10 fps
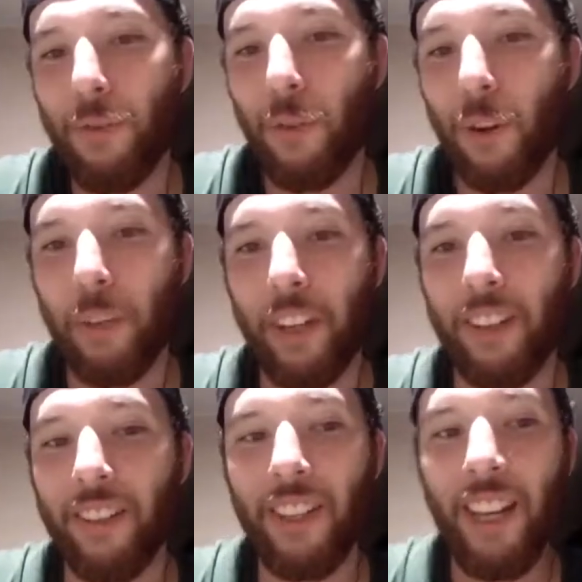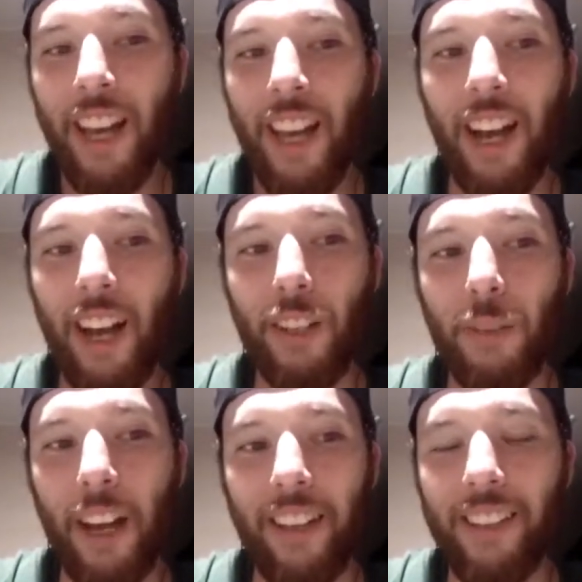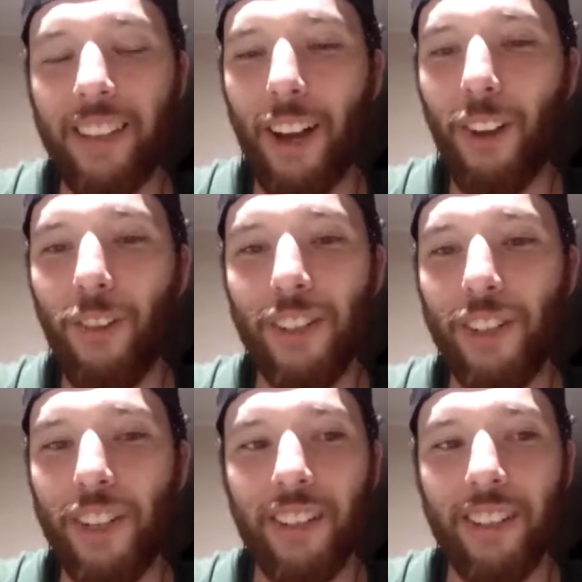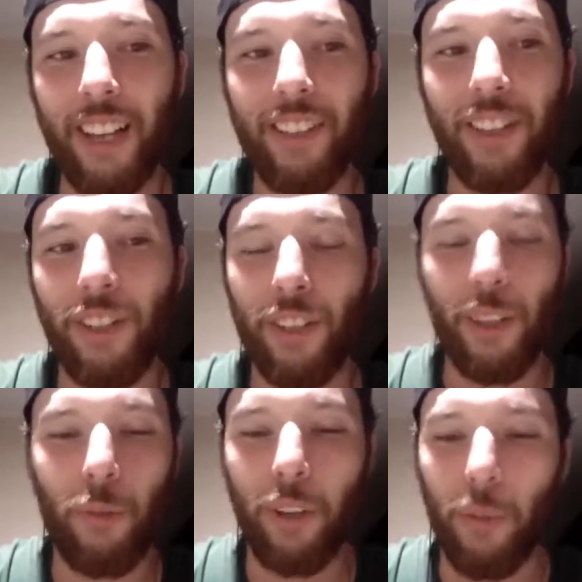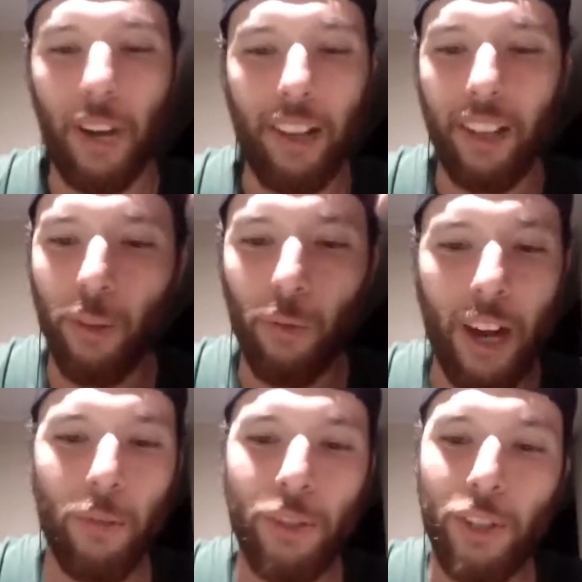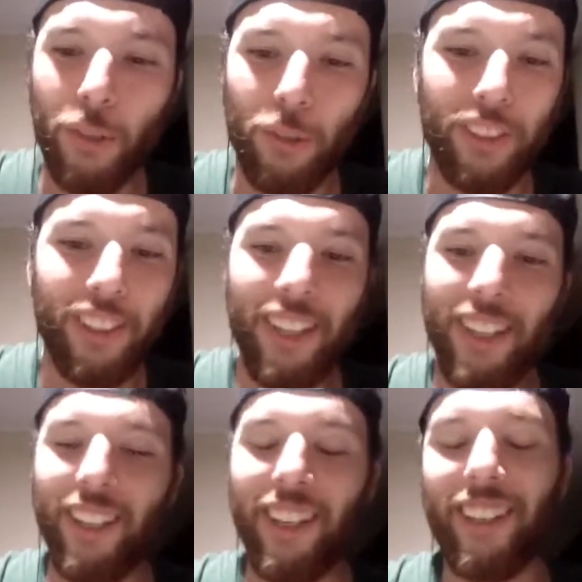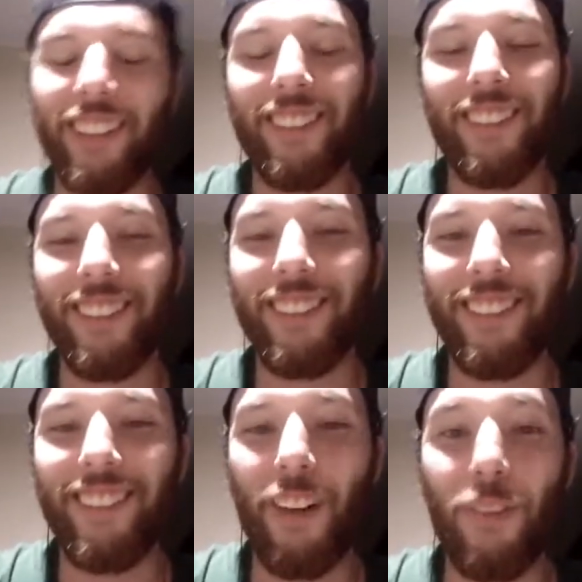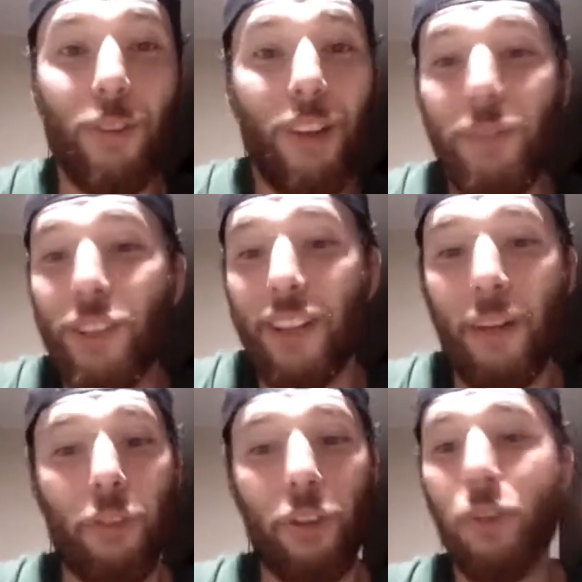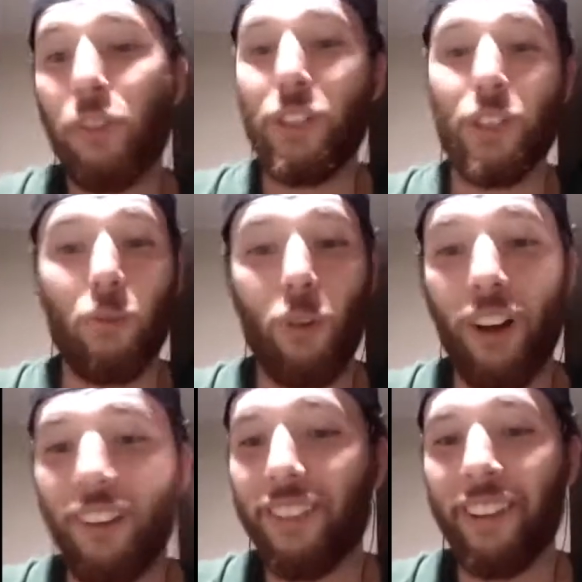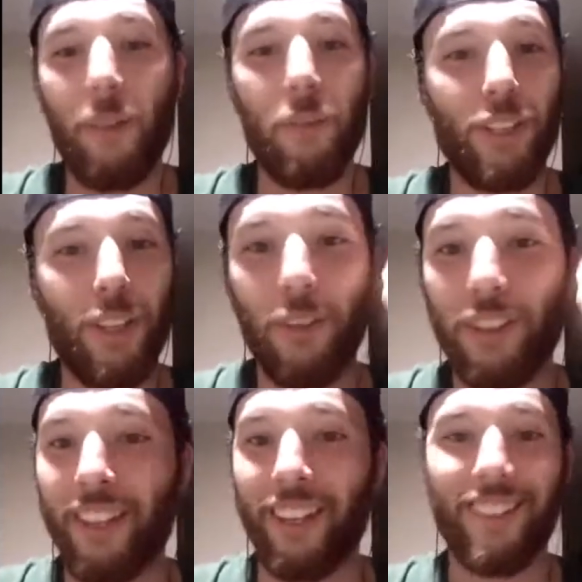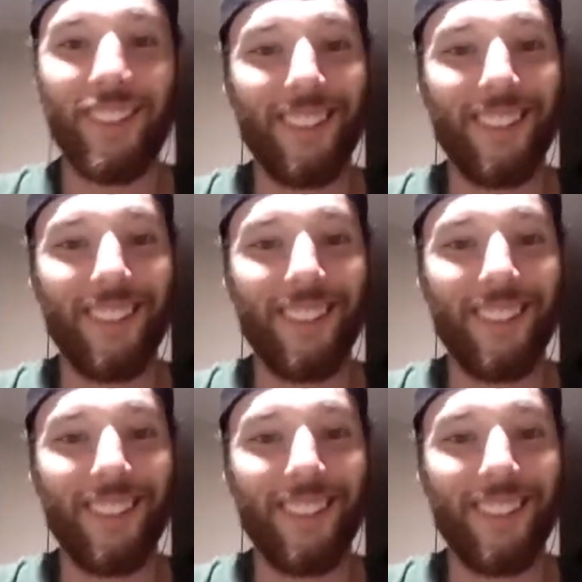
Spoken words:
for it, because I can tell when she's in texting and she's like, Will, why would you, like, I was like, well, I'm throwing things at the wall and I'm going to see what sticks.